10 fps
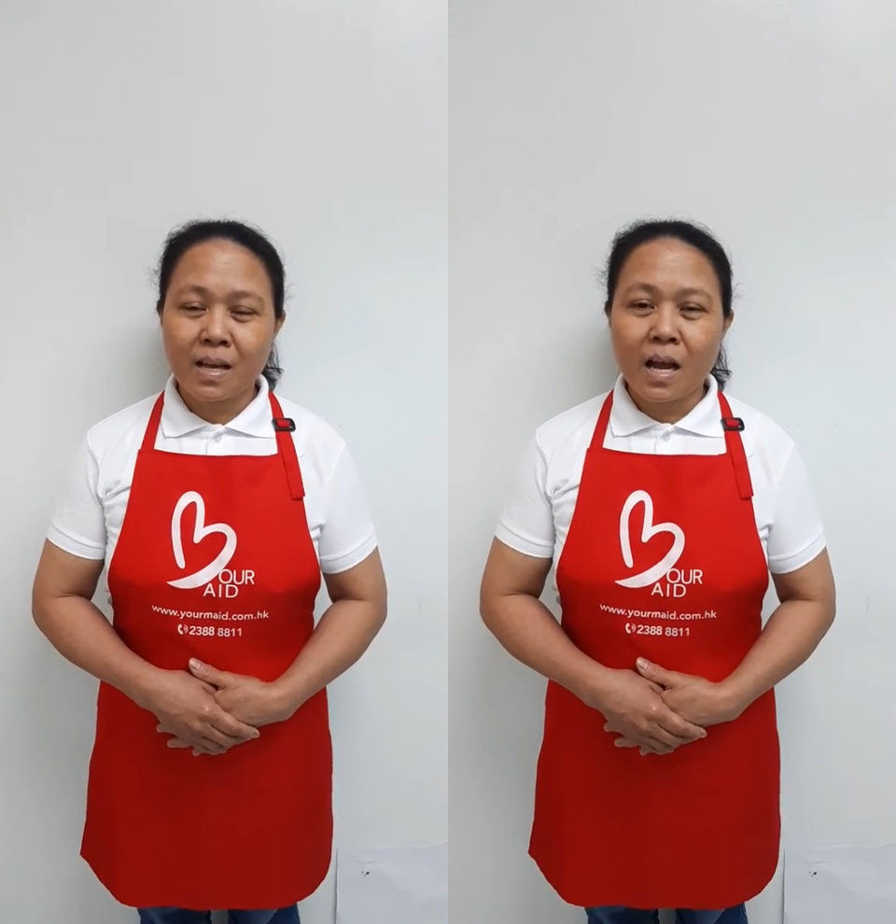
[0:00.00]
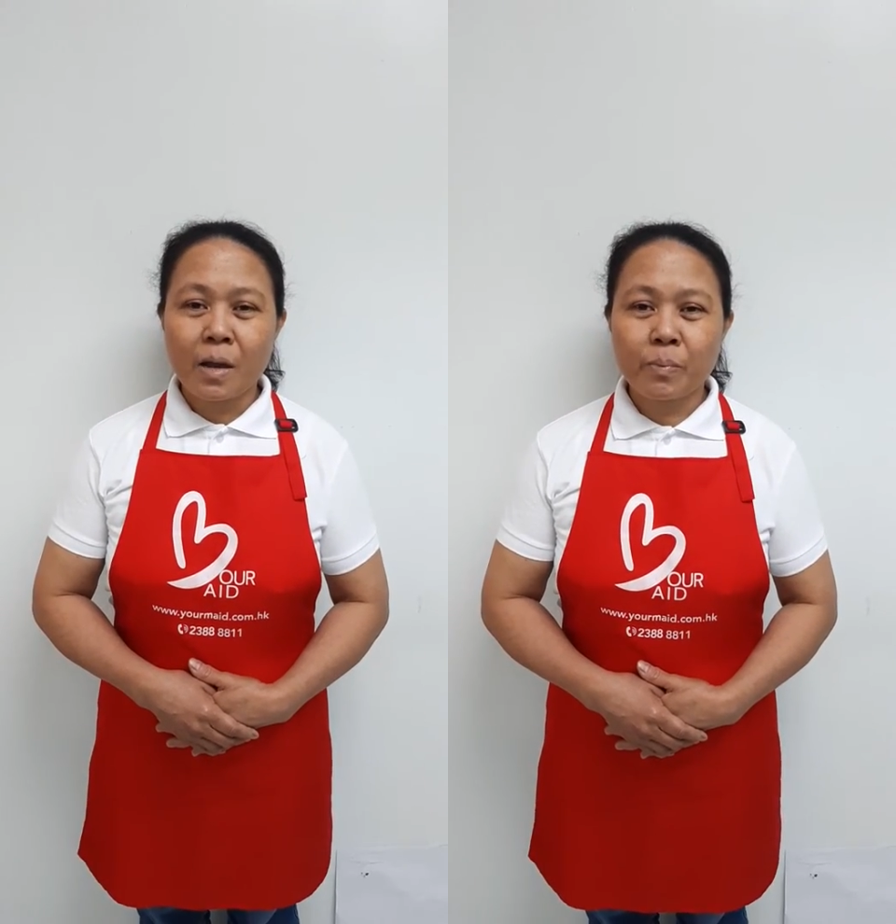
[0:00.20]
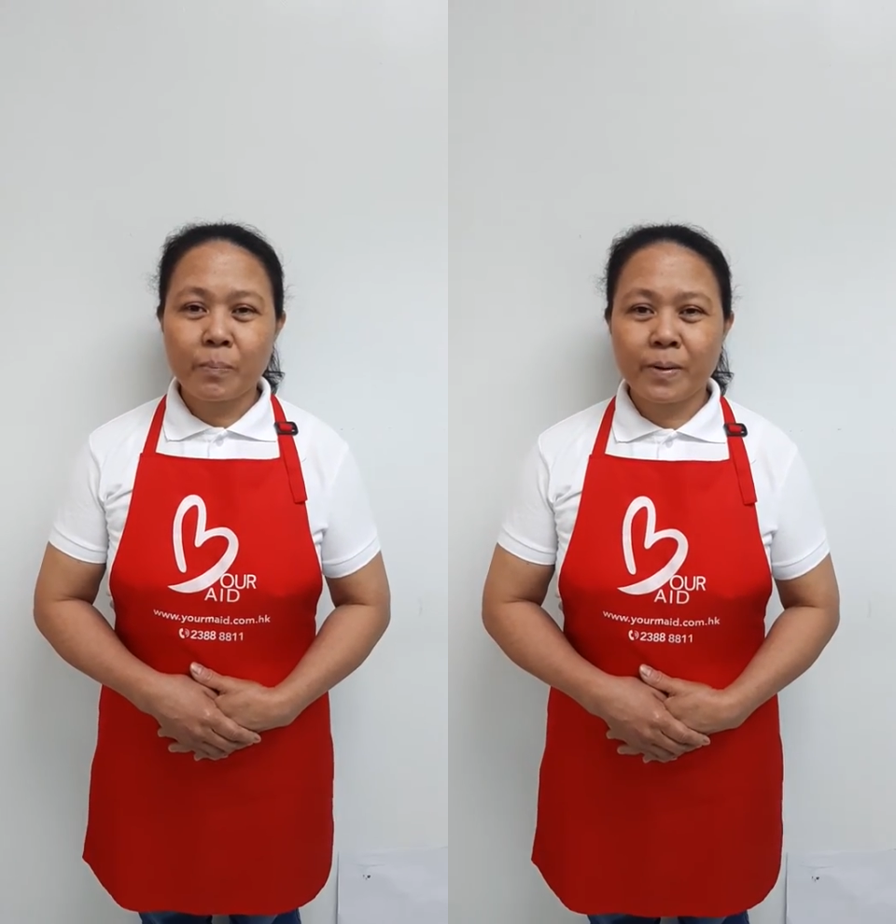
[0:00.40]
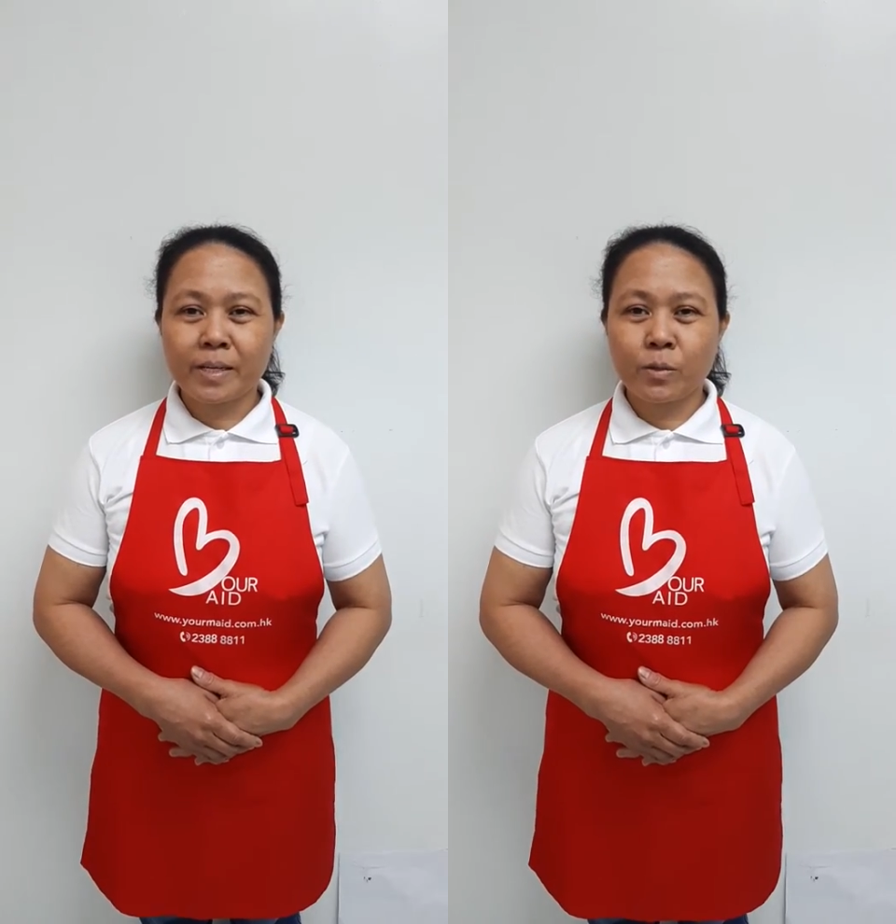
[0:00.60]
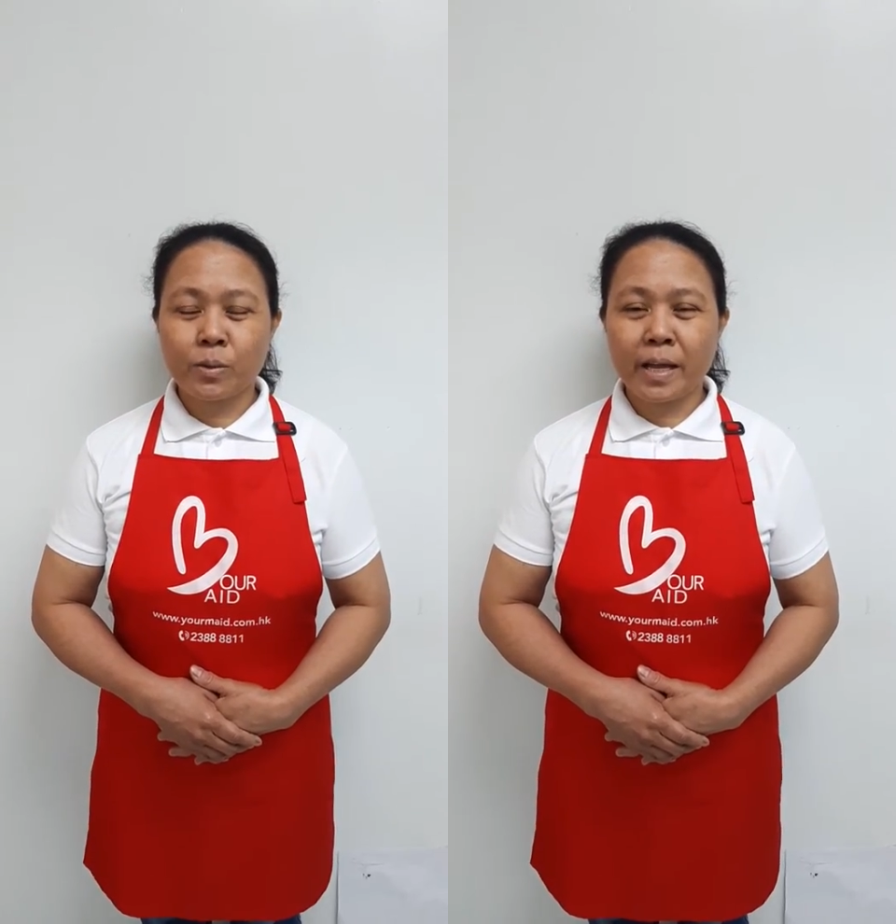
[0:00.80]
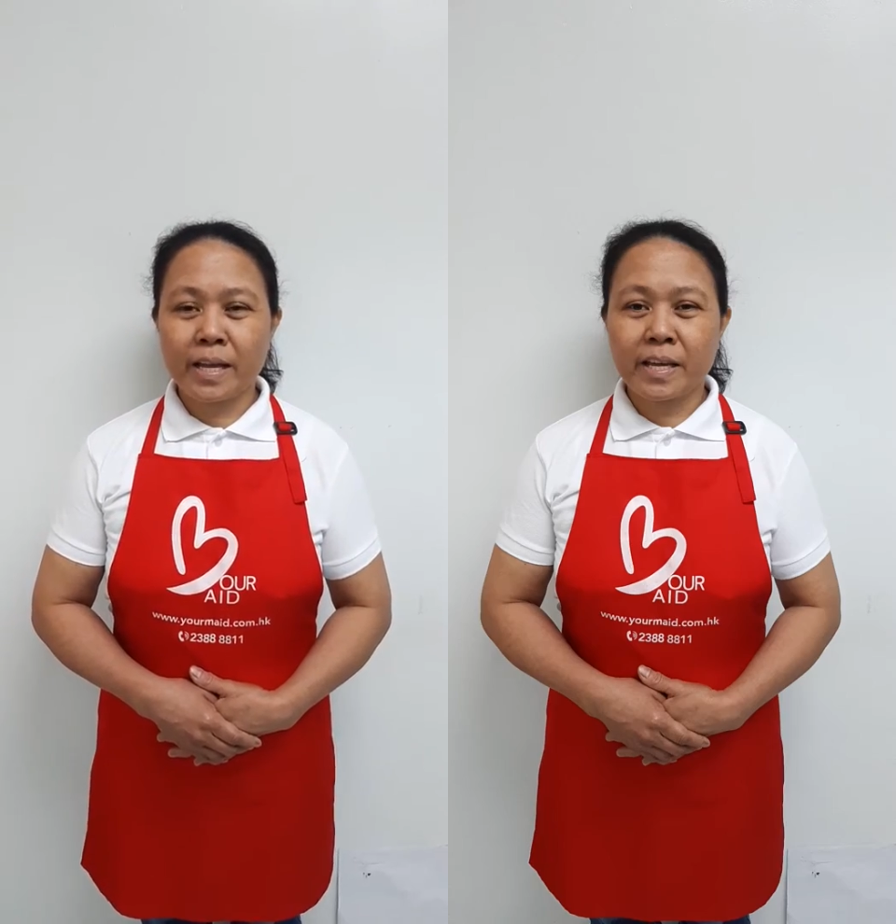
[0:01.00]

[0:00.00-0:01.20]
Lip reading: I prefer to take